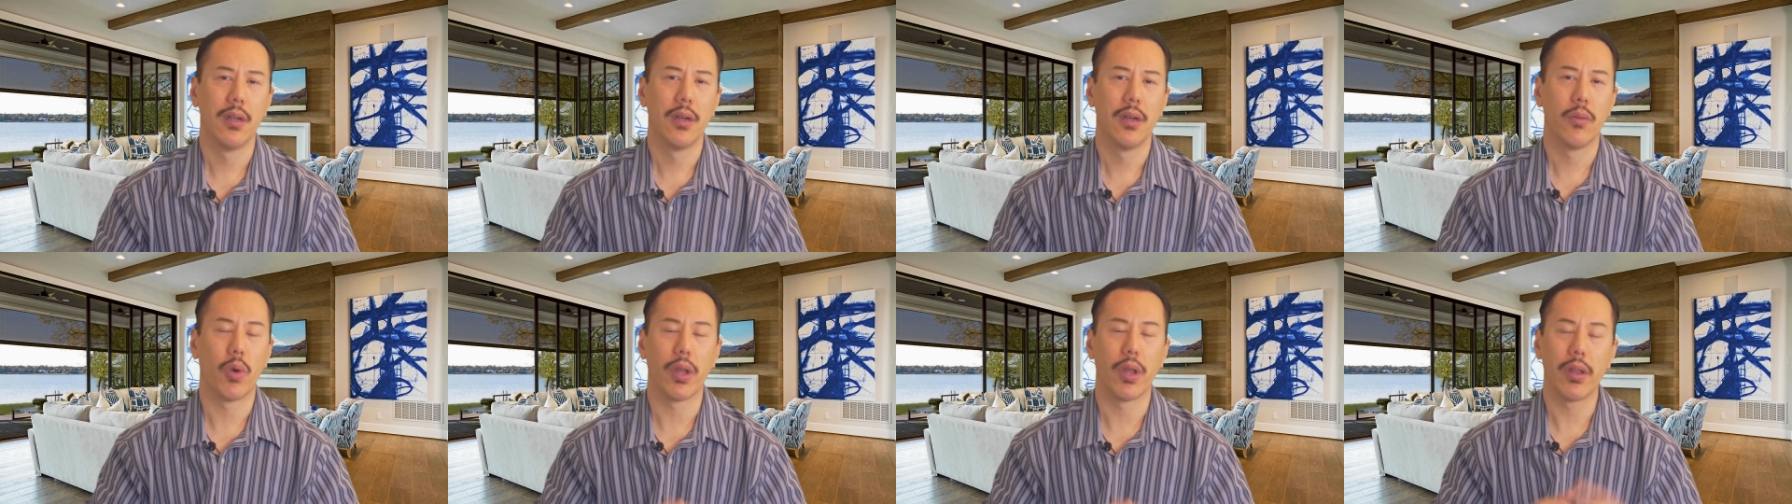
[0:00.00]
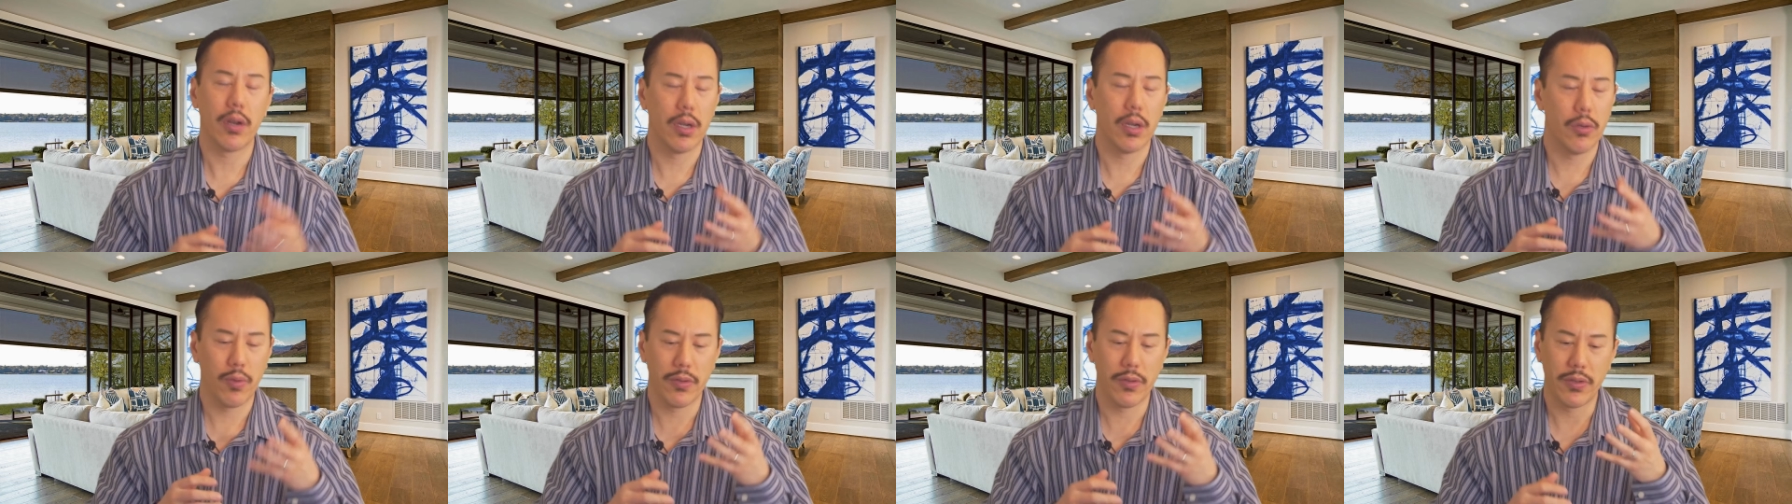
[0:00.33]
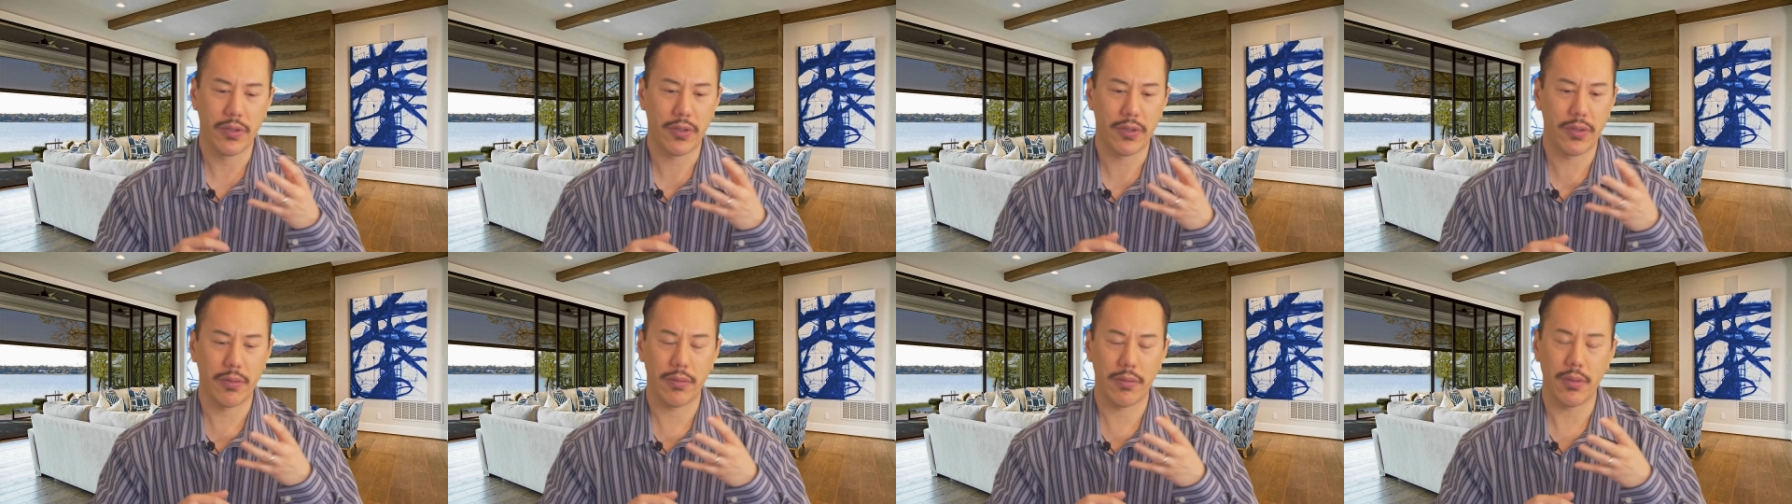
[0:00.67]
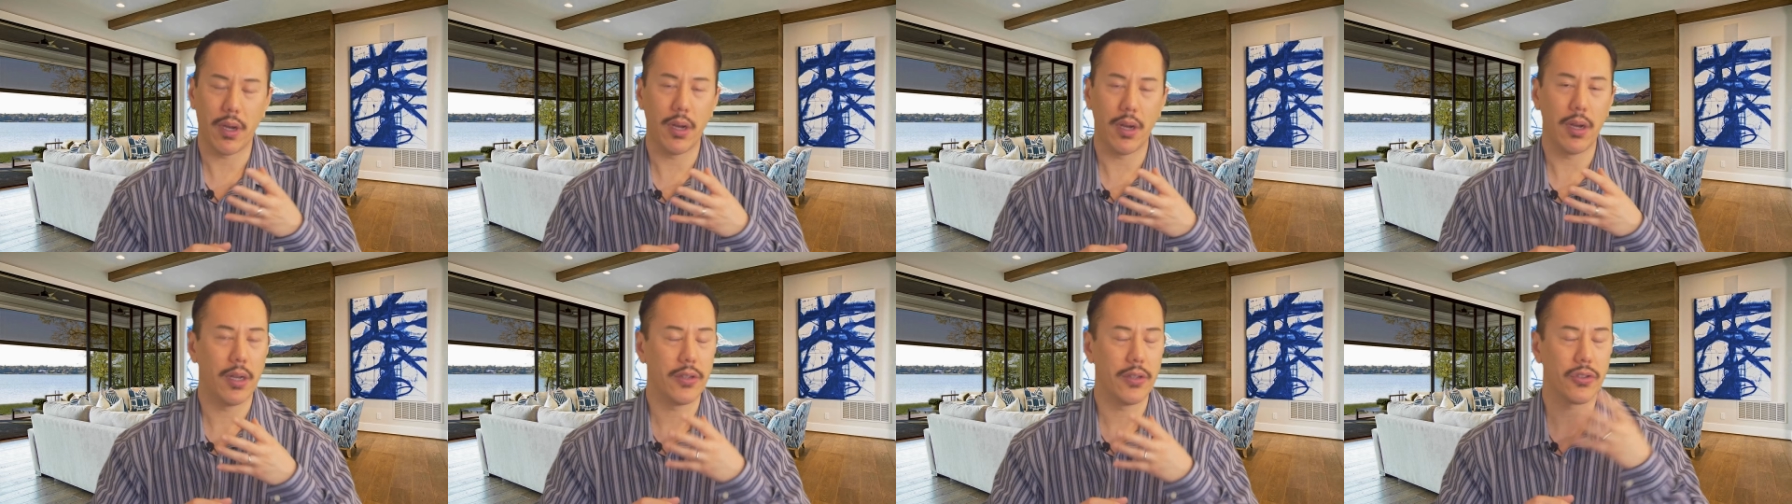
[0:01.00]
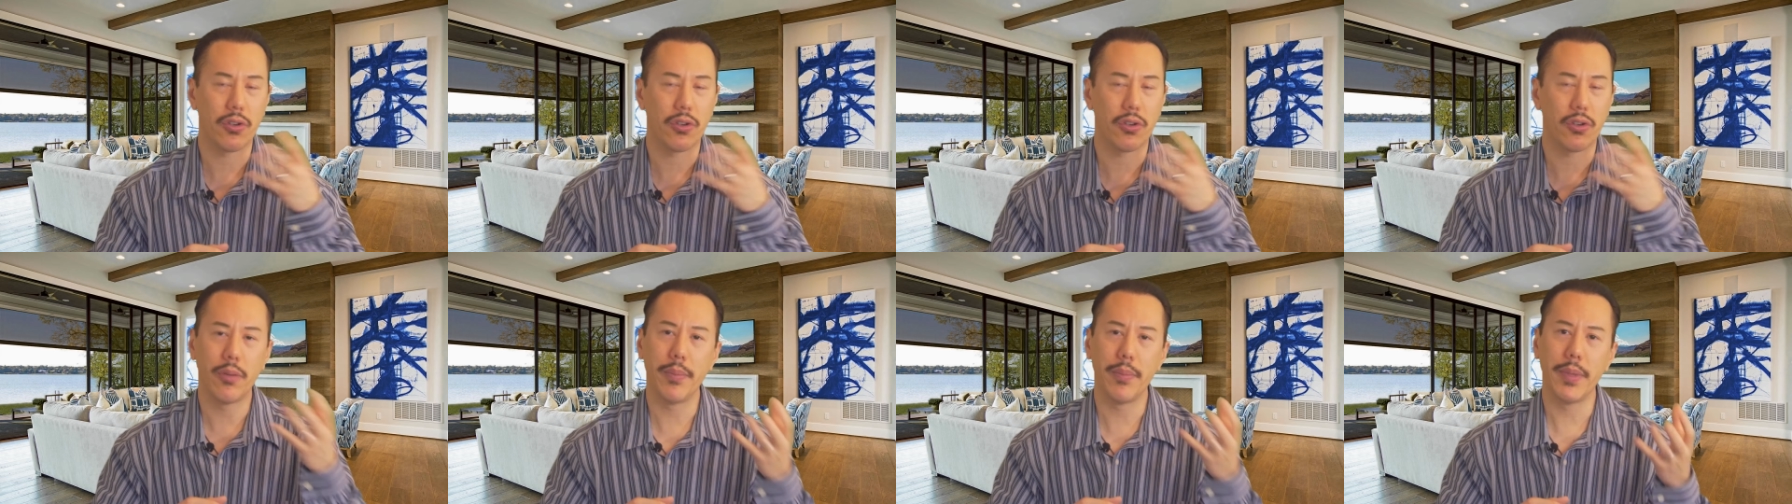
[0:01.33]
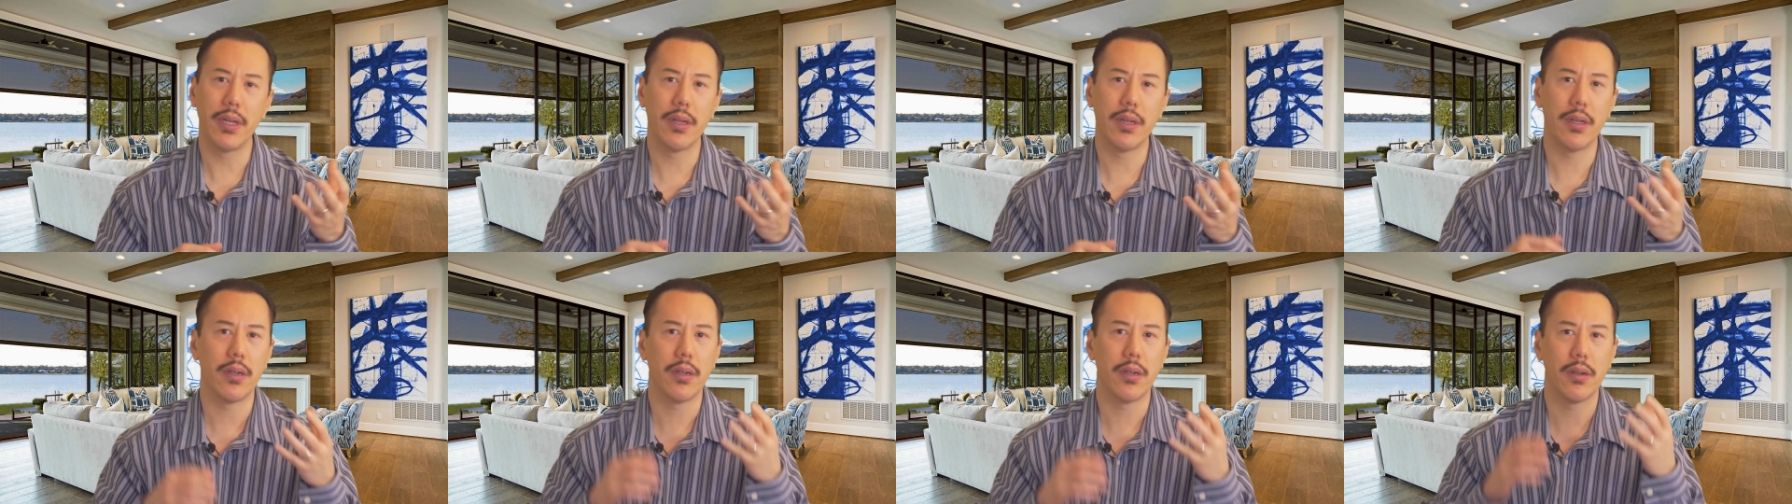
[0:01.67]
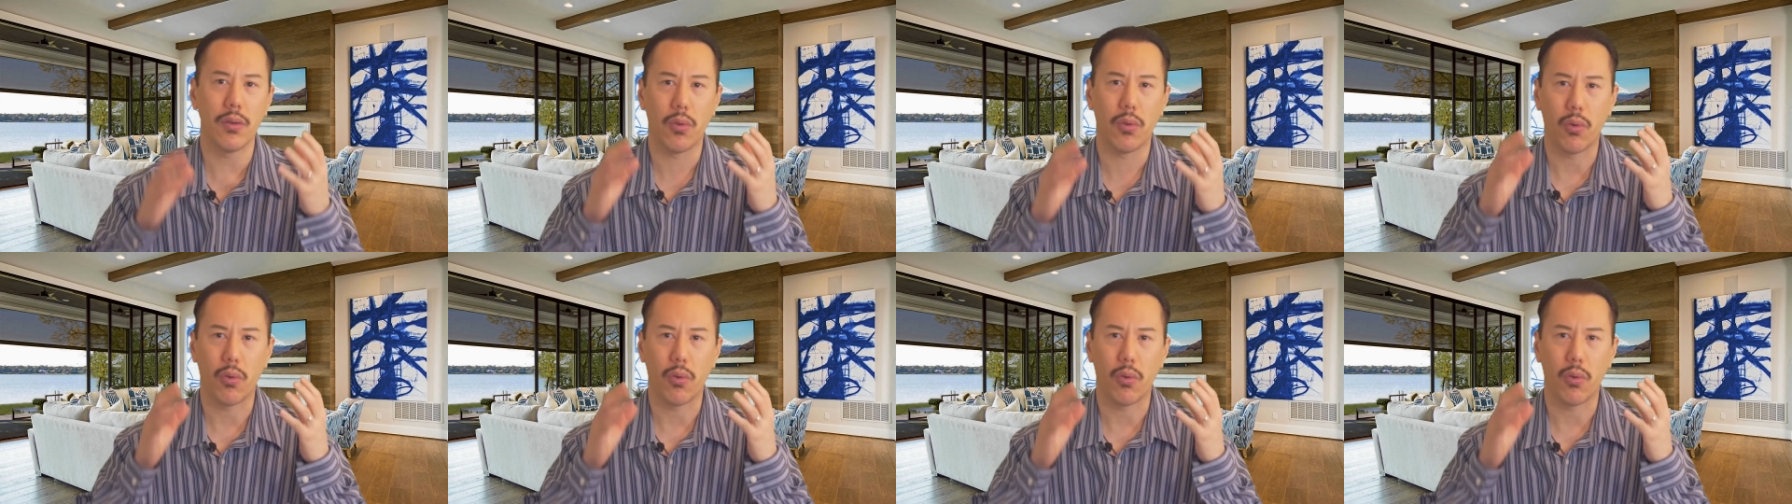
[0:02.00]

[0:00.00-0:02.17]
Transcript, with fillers: whether it was uh, a sermon